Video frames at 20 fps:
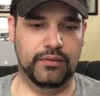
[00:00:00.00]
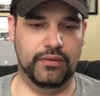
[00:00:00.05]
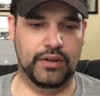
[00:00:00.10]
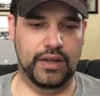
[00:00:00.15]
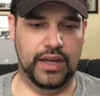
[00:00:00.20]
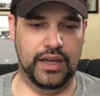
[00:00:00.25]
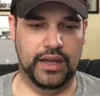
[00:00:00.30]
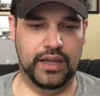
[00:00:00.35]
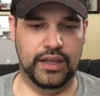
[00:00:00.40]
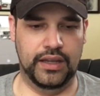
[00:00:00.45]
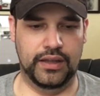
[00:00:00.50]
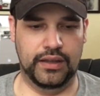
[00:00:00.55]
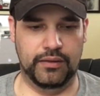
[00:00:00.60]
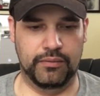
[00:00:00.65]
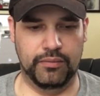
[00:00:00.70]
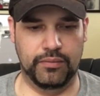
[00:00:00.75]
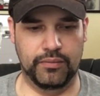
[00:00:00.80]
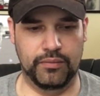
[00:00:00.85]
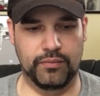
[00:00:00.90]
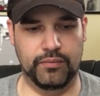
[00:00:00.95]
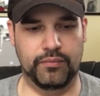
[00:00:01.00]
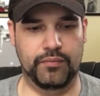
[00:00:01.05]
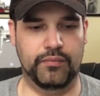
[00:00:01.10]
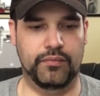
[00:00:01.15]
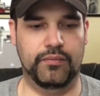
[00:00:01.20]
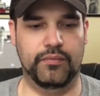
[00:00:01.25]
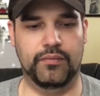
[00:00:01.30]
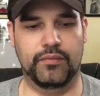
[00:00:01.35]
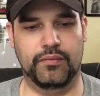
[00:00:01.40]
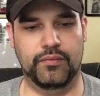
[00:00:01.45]
I
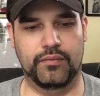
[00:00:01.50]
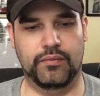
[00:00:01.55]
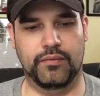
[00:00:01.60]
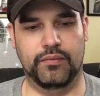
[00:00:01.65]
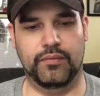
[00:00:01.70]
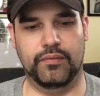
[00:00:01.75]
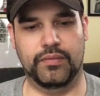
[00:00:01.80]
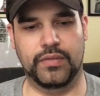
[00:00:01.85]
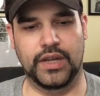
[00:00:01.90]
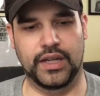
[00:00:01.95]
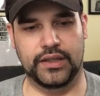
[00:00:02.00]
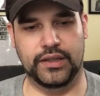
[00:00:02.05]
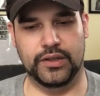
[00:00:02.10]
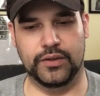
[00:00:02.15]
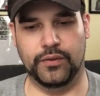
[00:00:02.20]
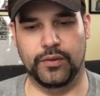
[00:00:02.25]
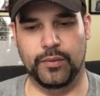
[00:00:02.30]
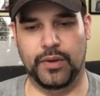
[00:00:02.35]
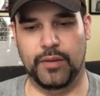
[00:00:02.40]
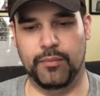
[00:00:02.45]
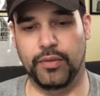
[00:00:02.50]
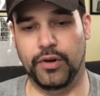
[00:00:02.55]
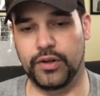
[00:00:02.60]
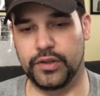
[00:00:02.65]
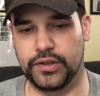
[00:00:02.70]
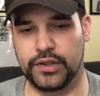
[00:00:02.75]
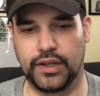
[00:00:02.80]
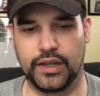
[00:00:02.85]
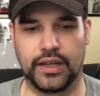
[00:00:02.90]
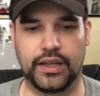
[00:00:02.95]
got this for my
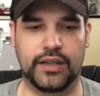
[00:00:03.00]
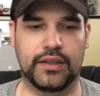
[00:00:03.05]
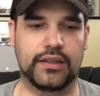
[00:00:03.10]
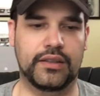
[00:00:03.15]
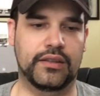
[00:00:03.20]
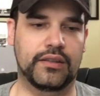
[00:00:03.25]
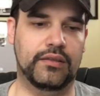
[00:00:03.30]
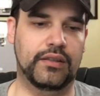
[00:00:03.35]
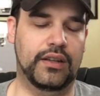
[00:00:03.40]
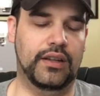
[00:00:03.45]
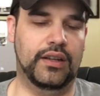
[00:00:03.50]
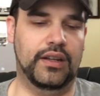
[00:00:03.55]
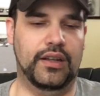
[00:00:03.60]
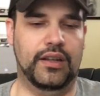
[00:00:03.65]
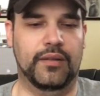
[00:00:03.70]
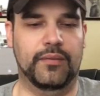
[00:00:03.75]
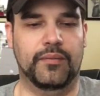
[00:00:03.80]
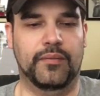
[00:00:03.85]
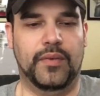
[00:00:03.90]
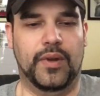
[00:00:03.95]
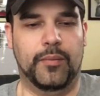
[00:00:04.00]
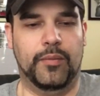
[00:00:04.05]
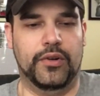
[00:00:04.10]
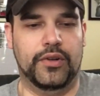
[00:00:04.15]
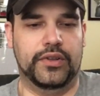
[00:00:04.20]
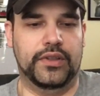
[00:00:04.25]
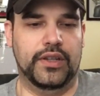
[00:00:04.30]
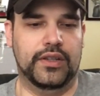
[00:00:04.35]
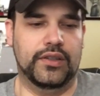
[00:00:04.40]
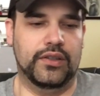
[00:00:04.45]
birthday. My
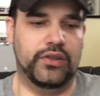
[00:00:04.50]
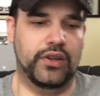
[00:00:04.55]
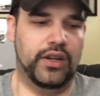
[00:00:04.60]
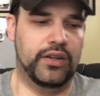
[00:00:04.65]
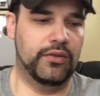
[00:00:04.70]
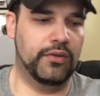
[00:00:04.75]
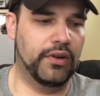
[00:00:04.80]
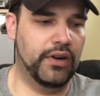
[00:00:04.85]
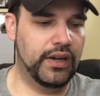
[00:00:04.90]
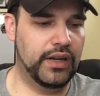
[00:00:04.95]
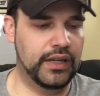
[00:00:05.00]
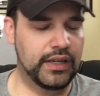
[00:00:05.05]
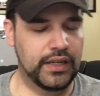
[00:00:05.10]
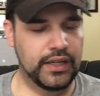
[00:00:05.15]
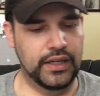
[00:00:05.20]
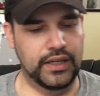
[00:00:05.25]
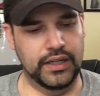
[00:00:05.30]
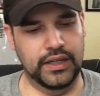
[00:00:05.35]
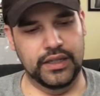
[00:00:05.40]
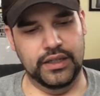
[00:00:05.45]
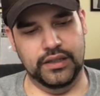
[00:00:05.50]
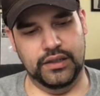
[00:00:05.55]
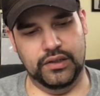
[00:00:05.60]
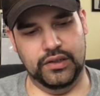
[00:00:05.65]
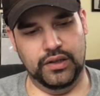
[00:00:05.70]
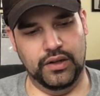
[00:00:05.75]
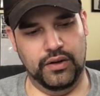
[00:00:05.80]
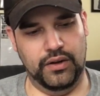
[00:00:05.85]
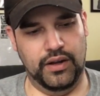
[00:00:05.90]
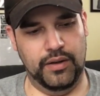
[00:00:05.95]
birthday's in January.
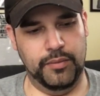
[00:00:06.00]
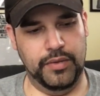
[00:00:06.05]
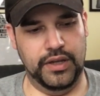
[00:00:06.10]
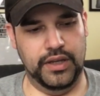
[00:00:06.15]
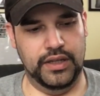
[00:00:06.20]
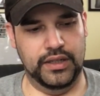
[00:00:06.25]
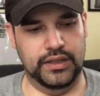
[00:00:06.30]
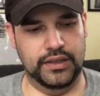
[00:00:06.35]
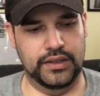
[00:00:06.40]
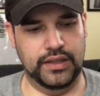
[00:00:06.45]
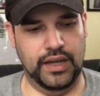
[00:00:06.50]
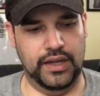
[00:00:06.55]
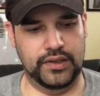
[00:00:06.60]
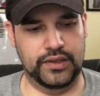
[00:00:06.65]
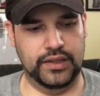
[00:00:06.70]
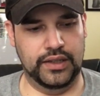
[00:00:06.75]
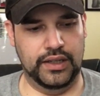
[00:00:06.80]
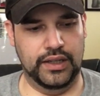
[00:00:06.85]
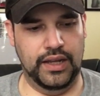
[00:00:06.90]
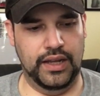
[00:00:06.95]
So I've been testing it